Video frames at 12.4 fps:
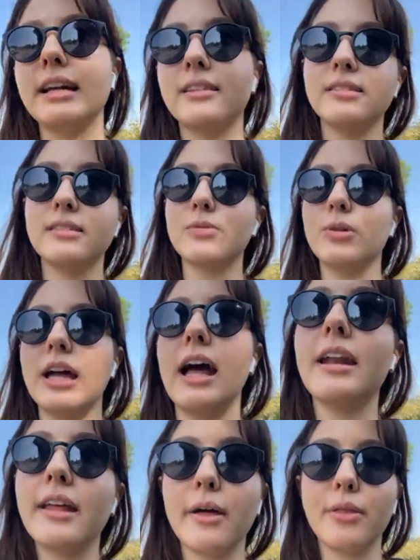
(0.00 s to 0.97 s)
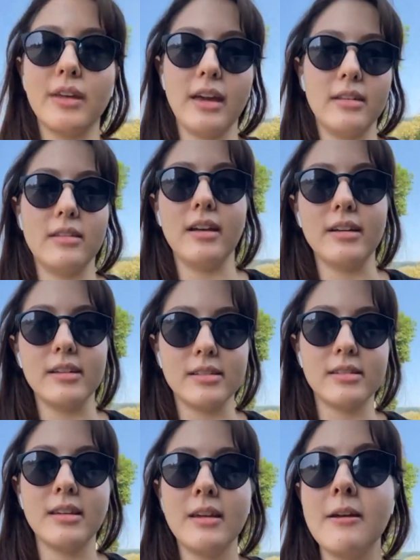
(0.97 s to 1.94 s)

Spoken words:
Like this is what unhealthy 8 does.